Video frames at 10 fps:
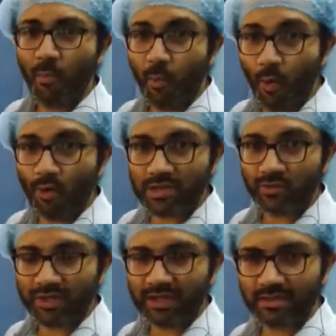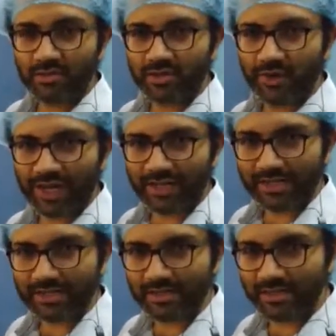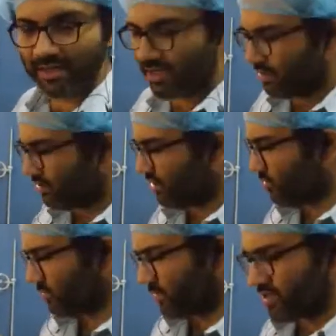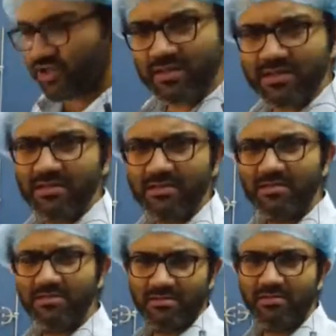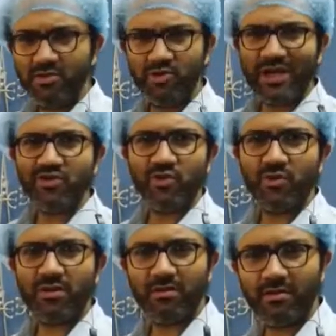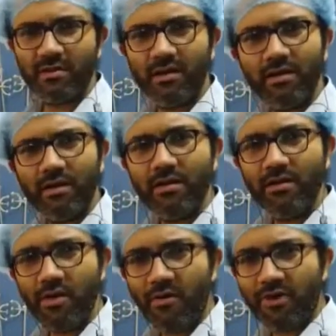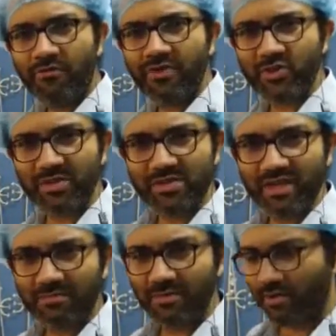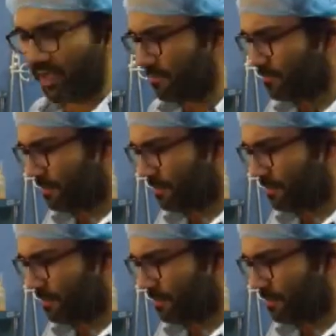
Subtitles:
bored with those theory classes. So this will be a just changeover, uh, refreshment time. Okay.